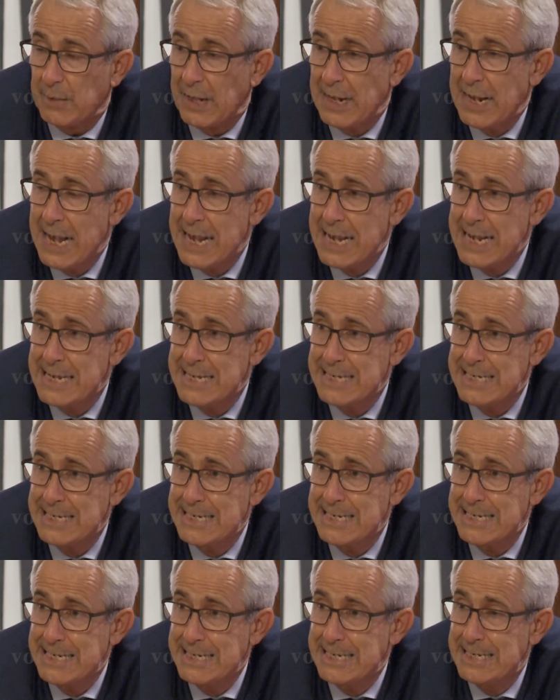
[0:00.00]

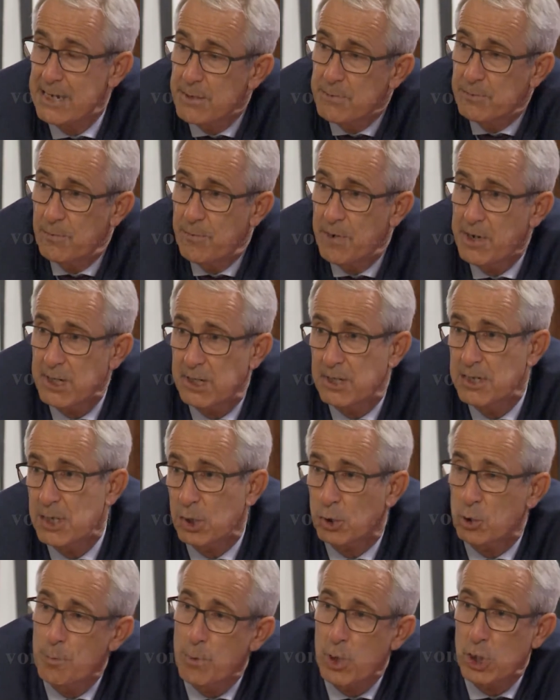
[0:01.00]
and there was a very clear
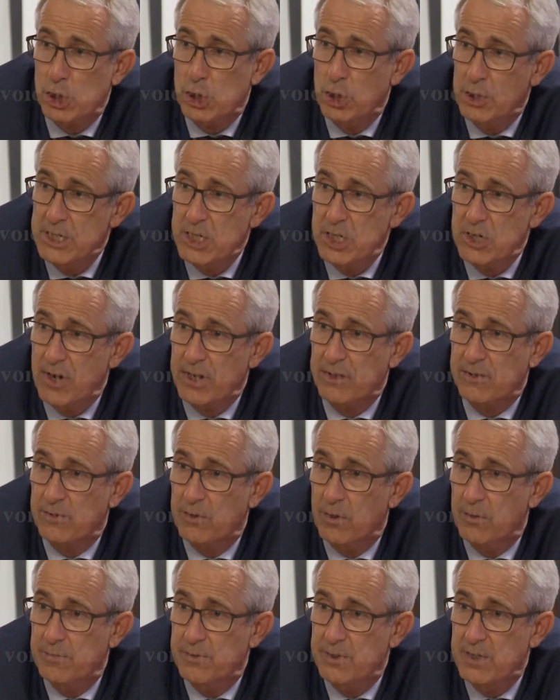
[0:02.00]
commercial interest
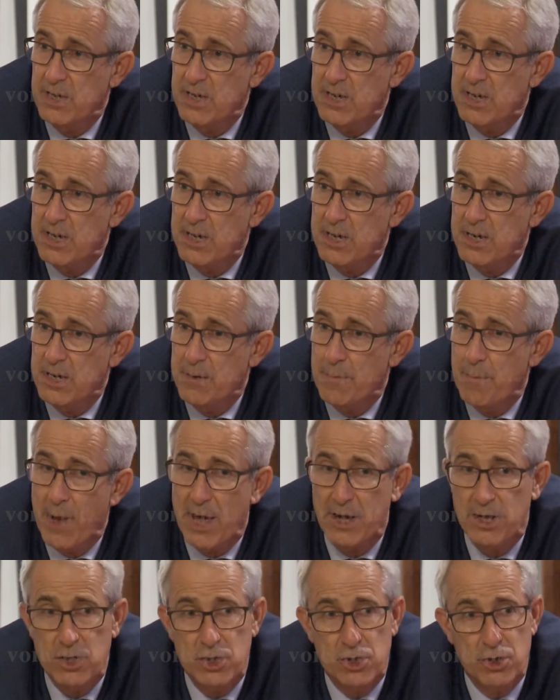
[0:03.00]
of the
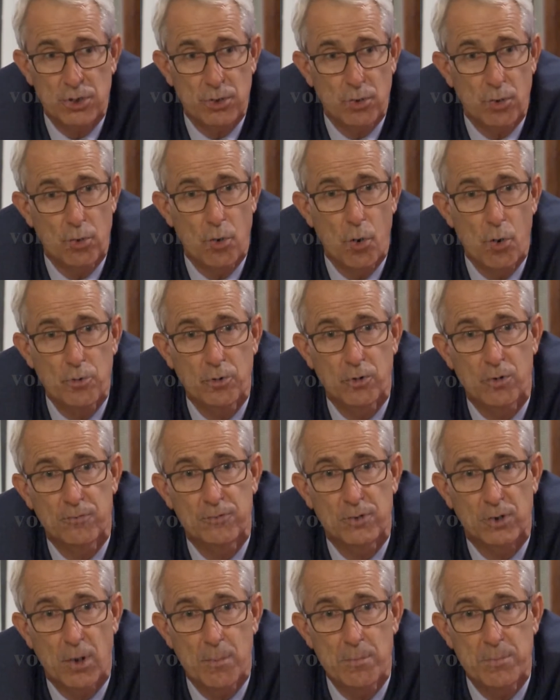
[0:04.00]
manager or owner of
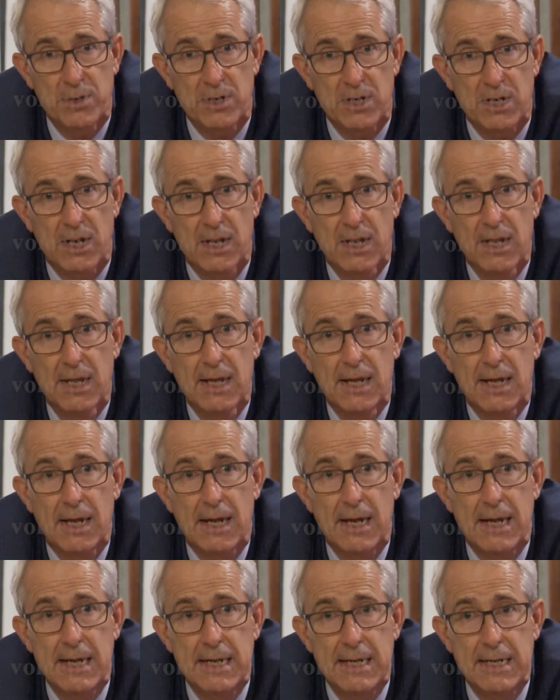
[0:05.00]
the company
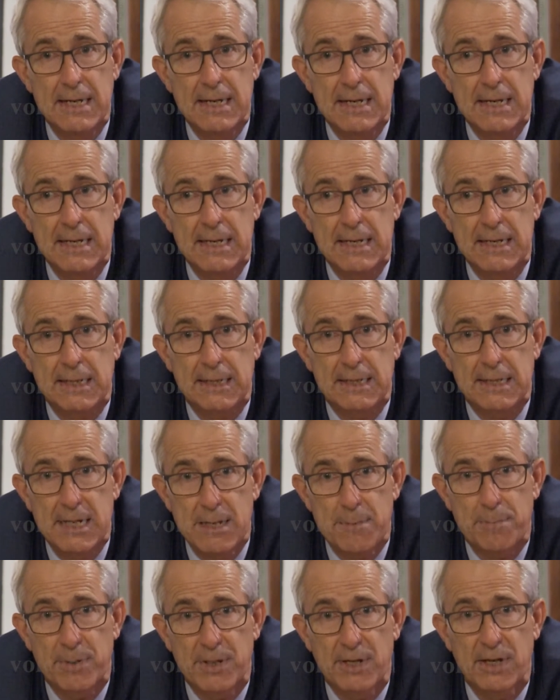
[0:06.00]
in
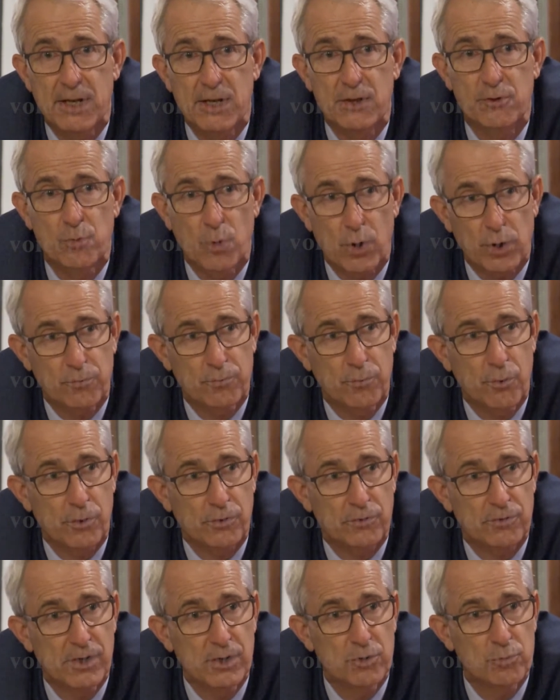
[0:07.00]
keeping his
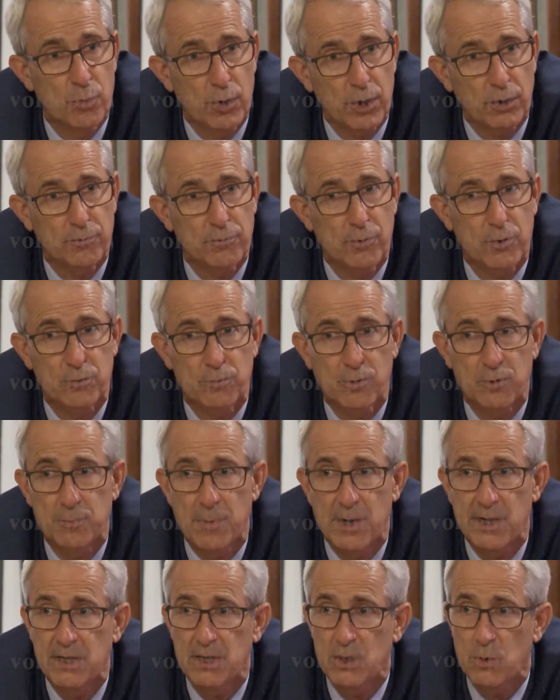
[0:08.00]
workforce. And his workforce was
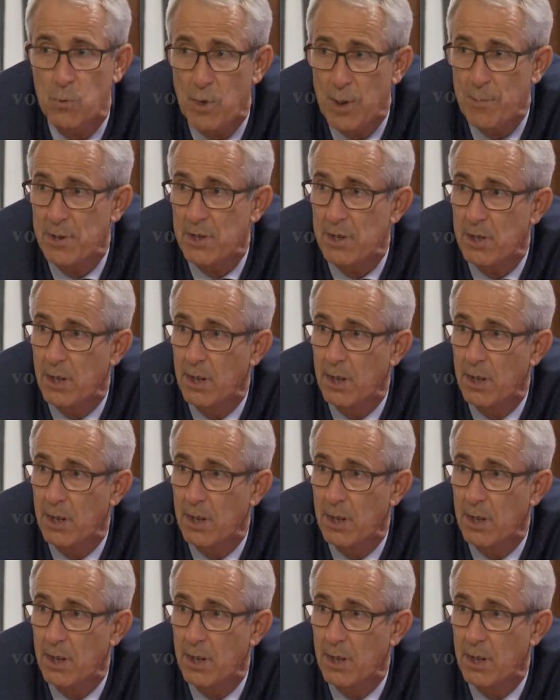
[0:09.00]
mainly women.